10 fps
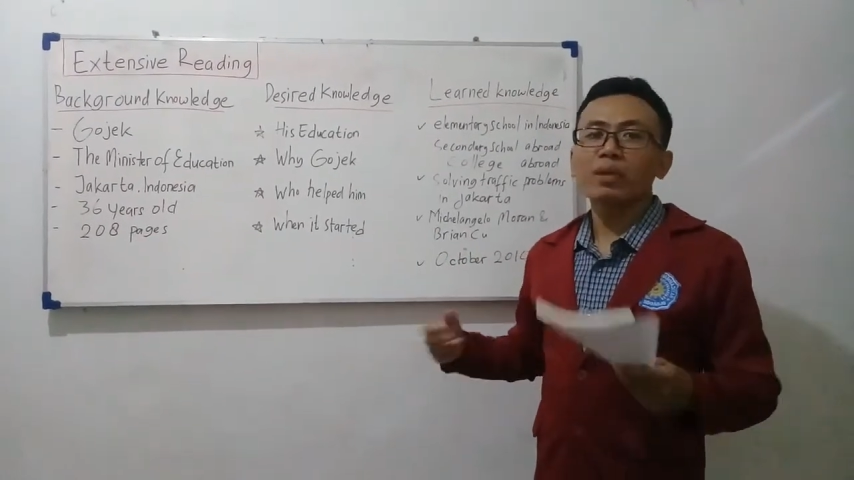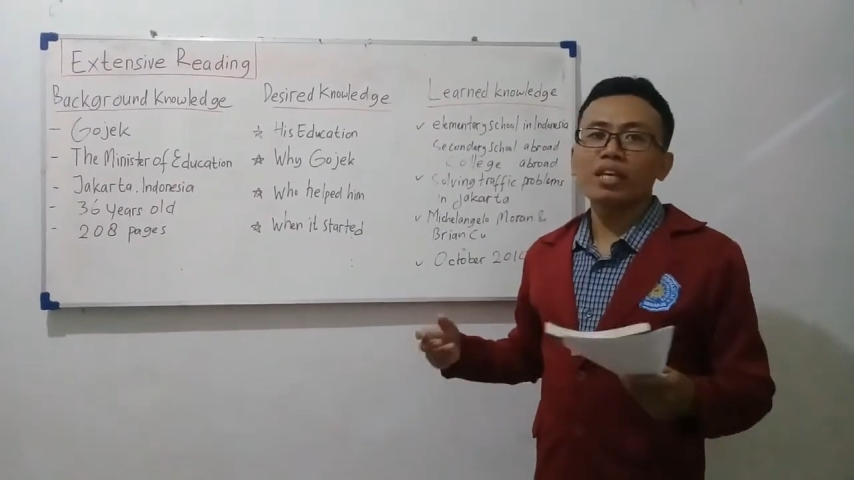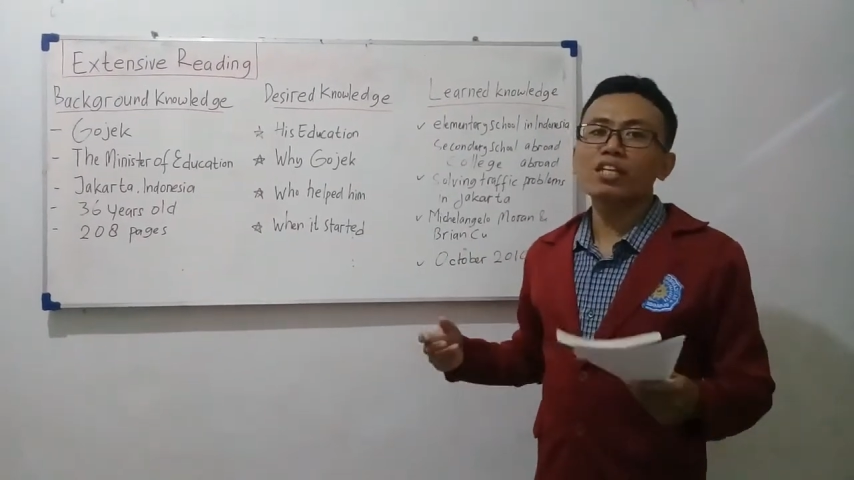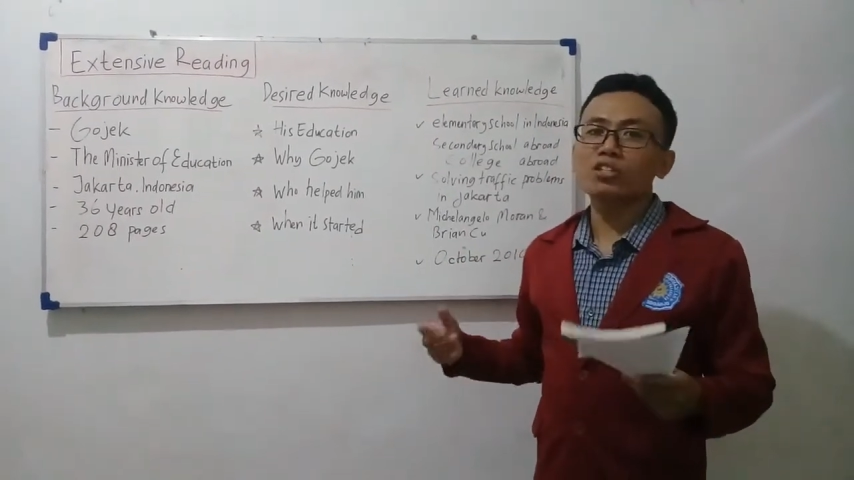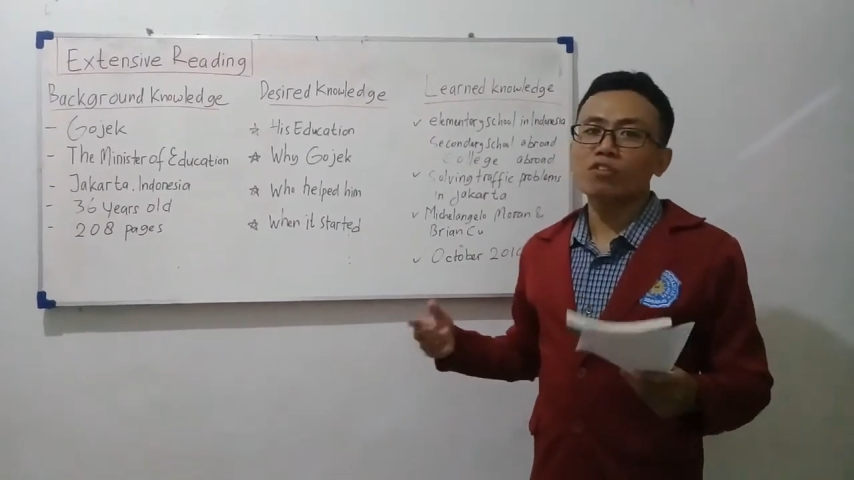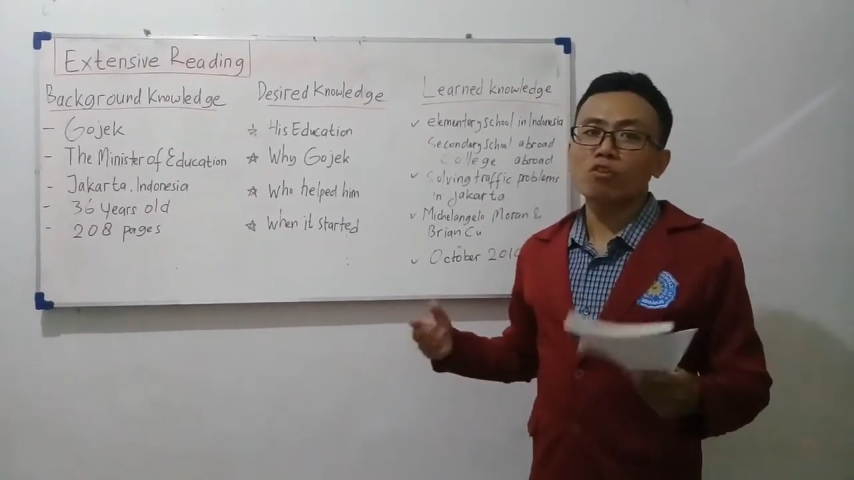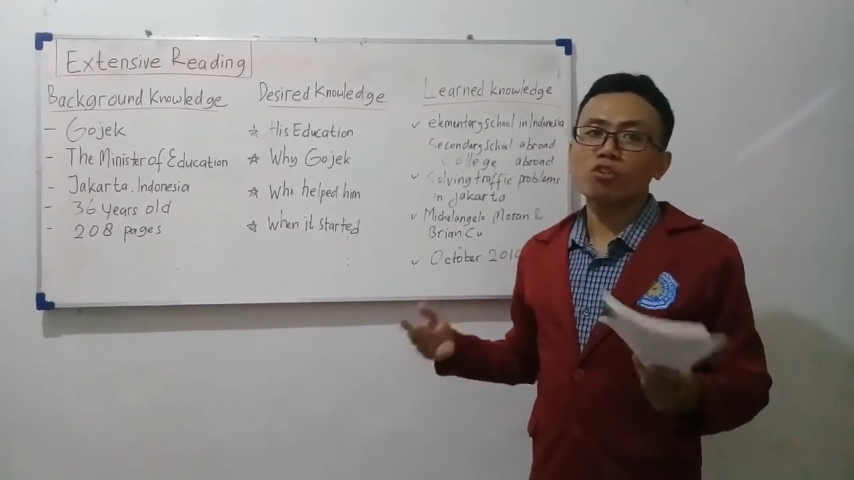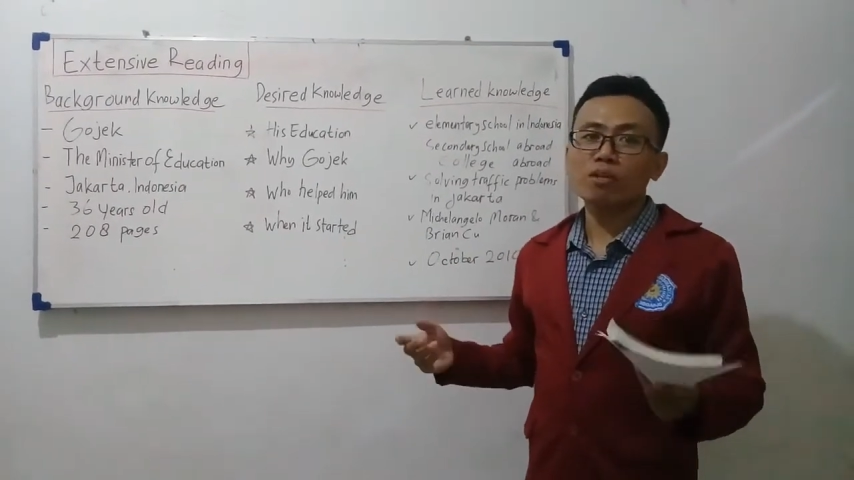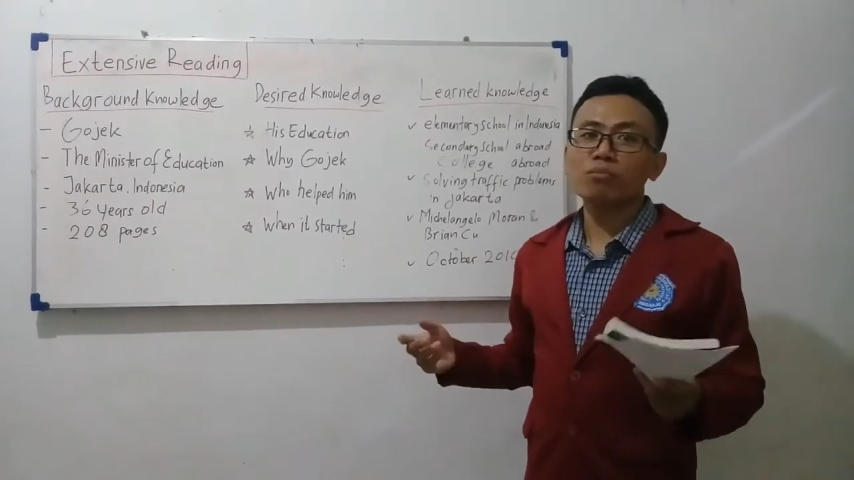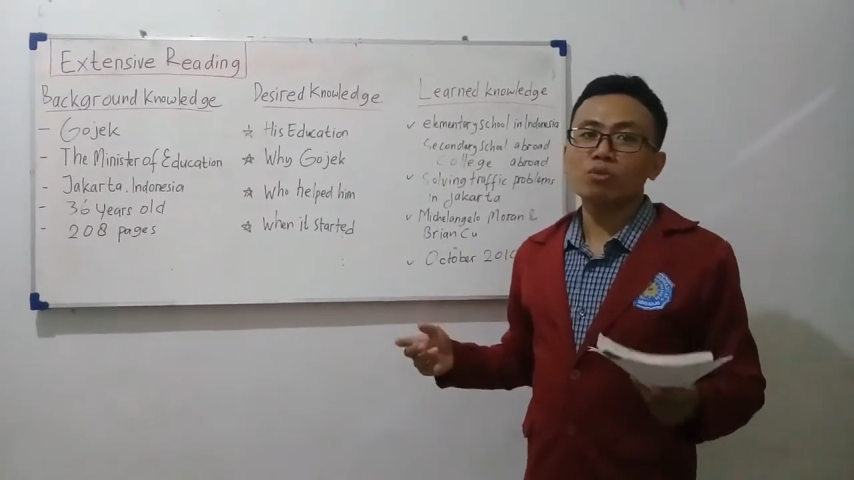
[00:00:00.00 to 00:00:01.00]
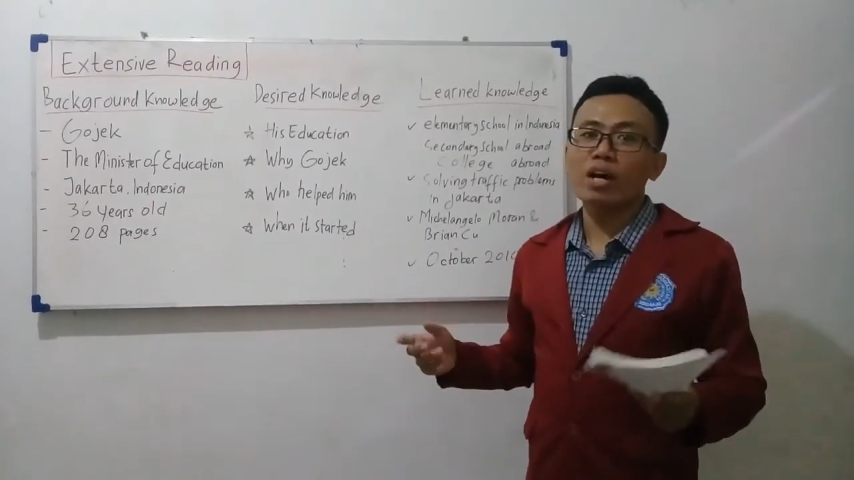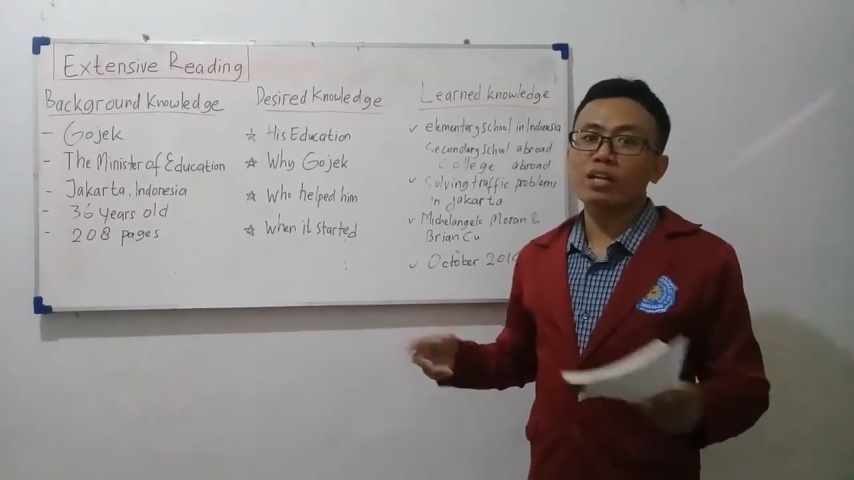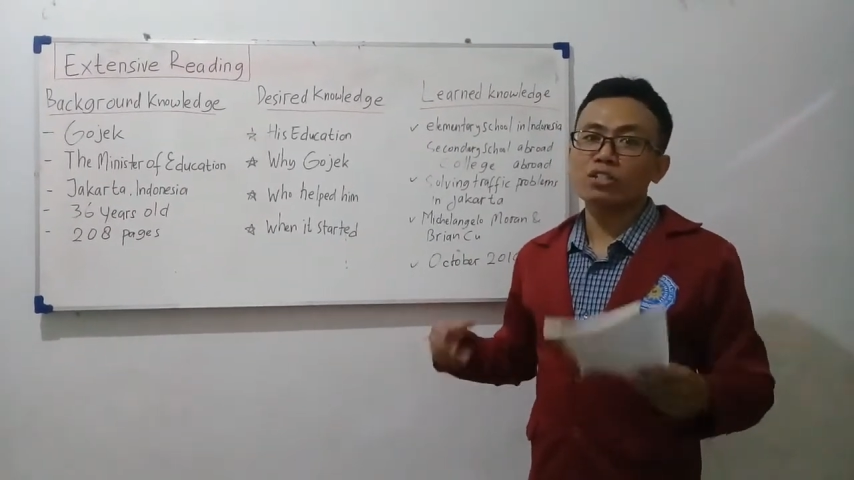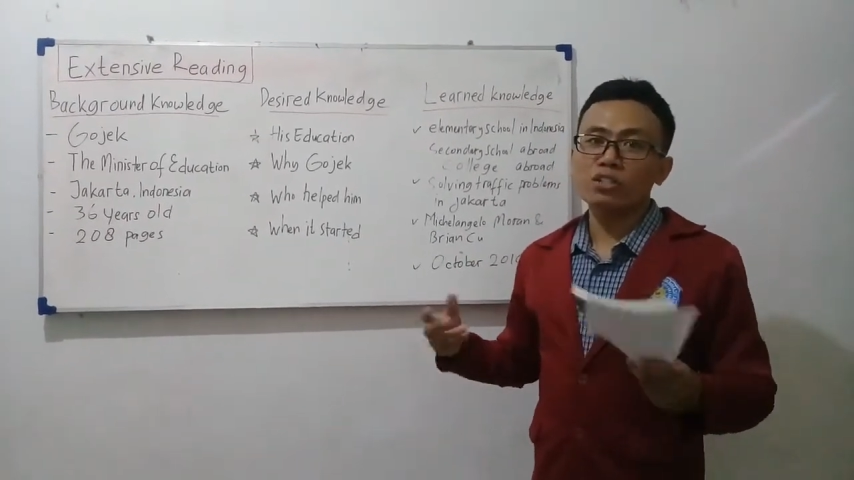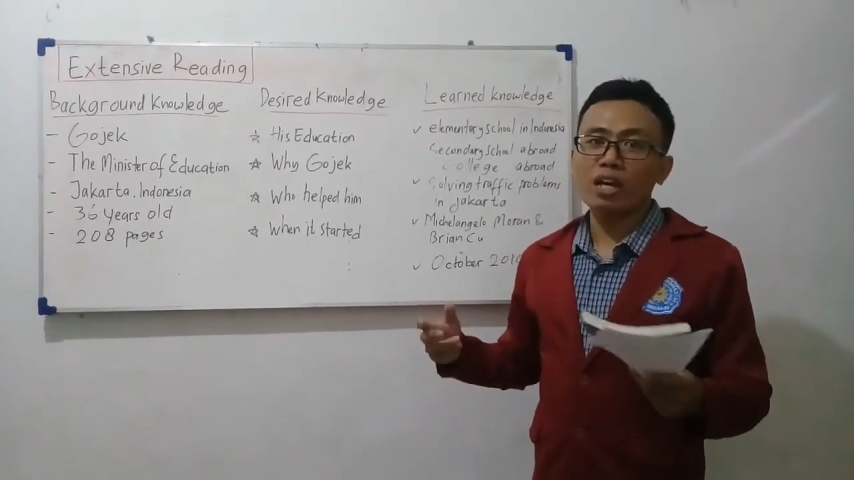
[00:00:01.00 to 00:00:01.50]
easier for them to
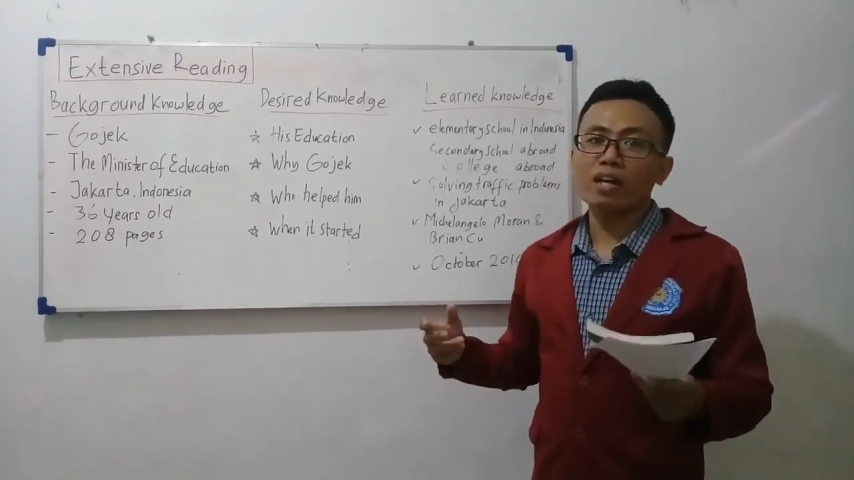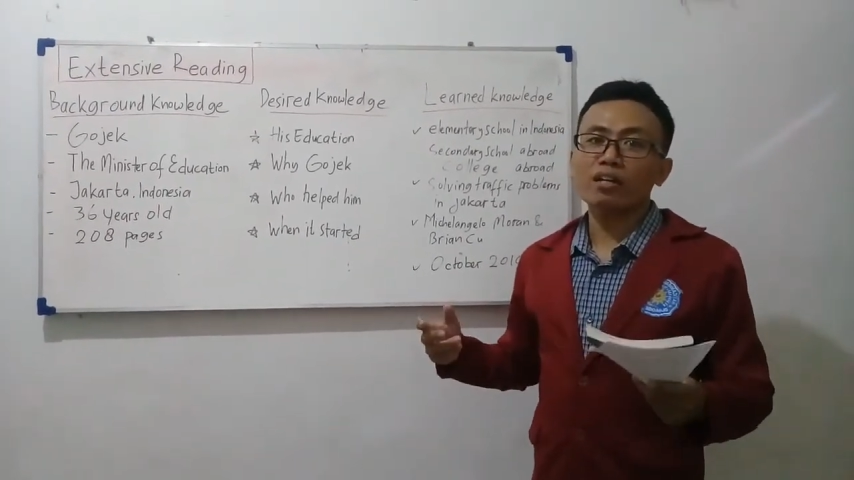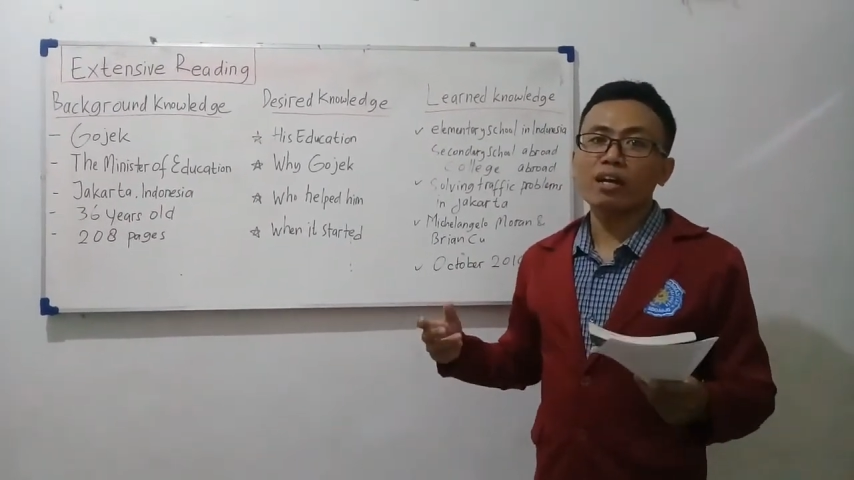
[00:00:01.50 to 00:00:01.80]
understand